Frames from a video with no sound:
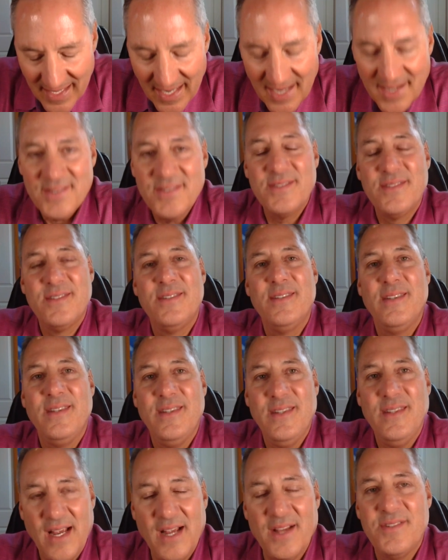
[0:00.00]
Yes.
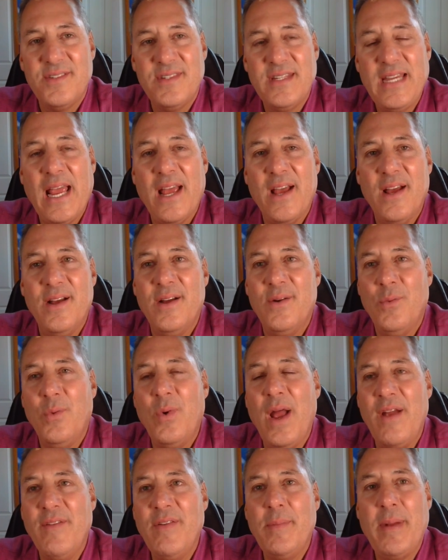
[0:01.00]
Yes. Okay.
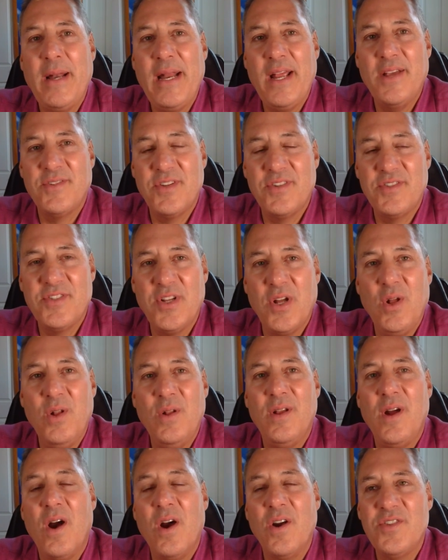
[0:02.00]
Everybody has a
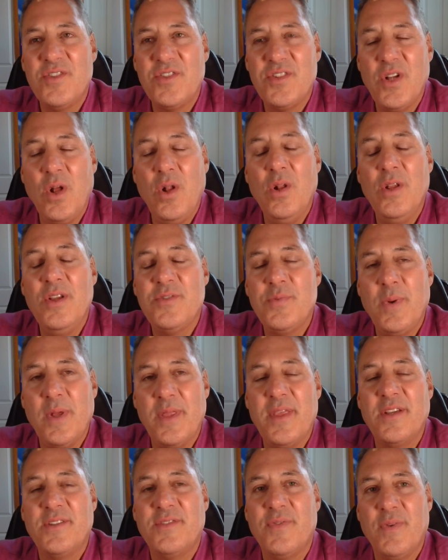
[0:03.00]
soul. Our soul is
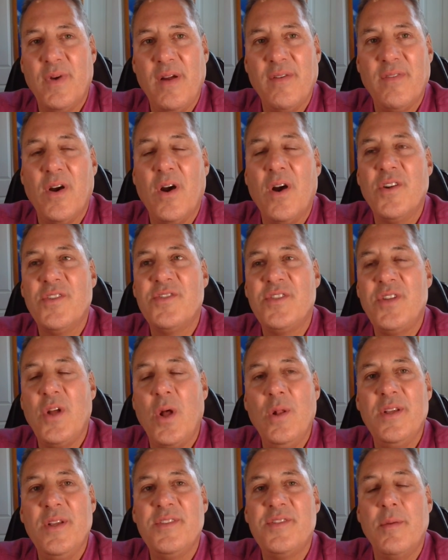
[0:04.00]
with us forever. Our
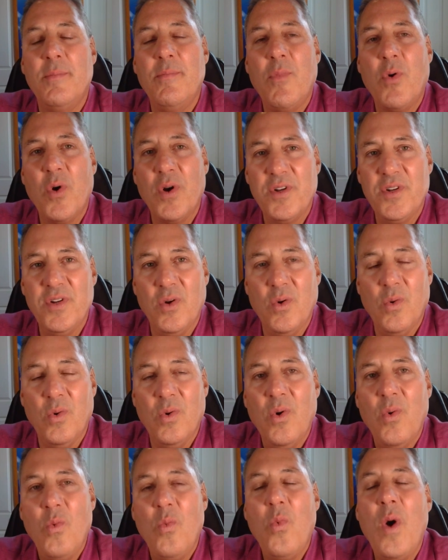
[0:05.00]
soul is immortal.
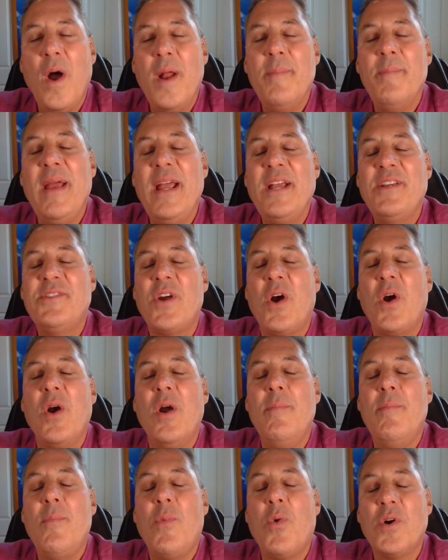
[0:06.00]
What makes
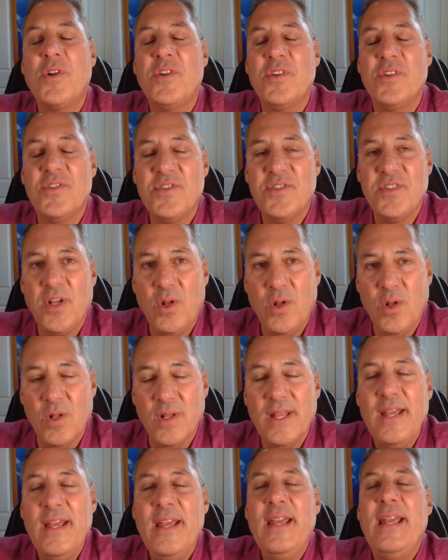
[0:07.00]
our immortal
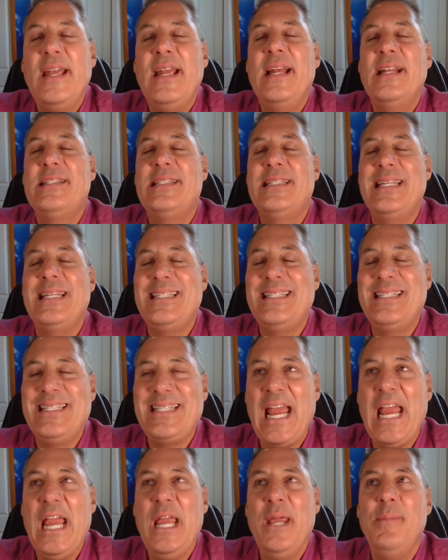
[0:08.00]
soul? It's the
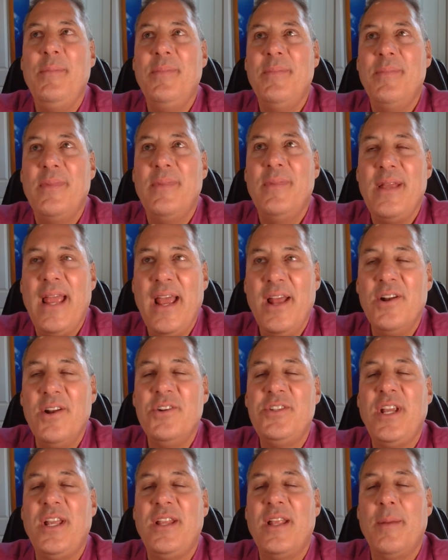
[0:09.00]
same
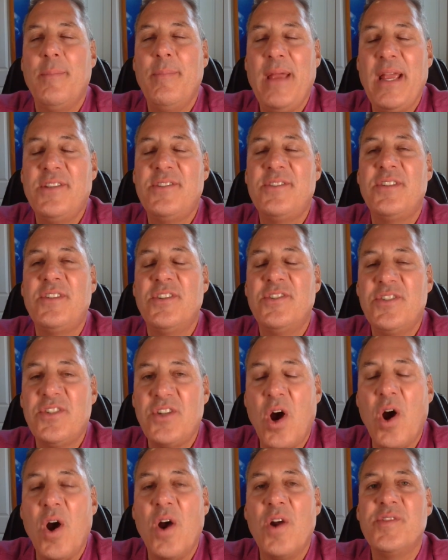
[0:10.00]
energy that makes the
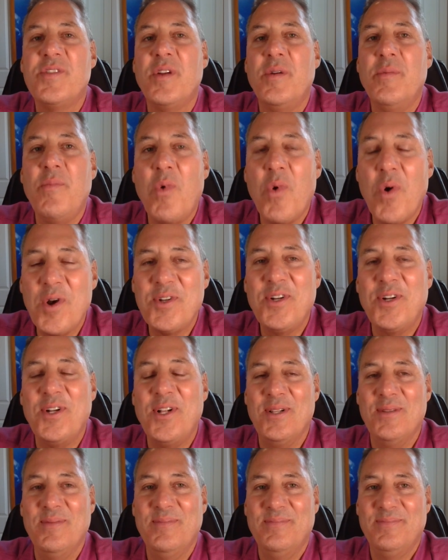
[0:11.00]
stars
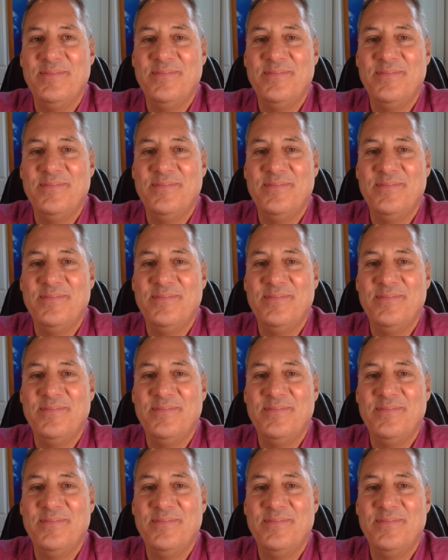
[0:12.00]
immortal.